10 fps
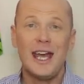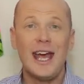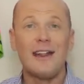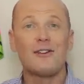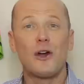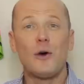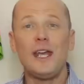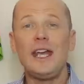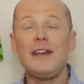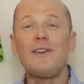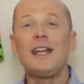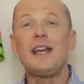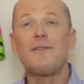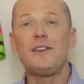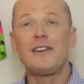and so even
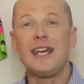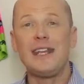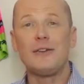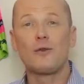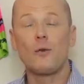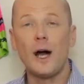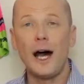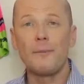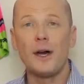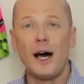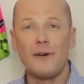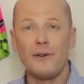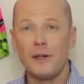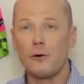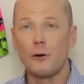if he's getting dropped off
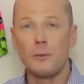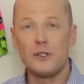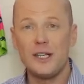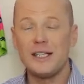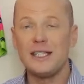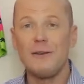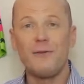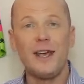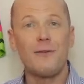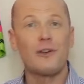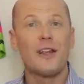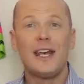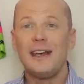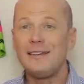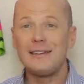of the group of GC favorites,
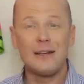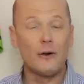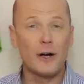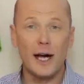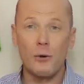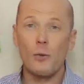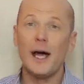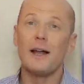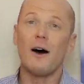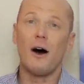he's still got to ride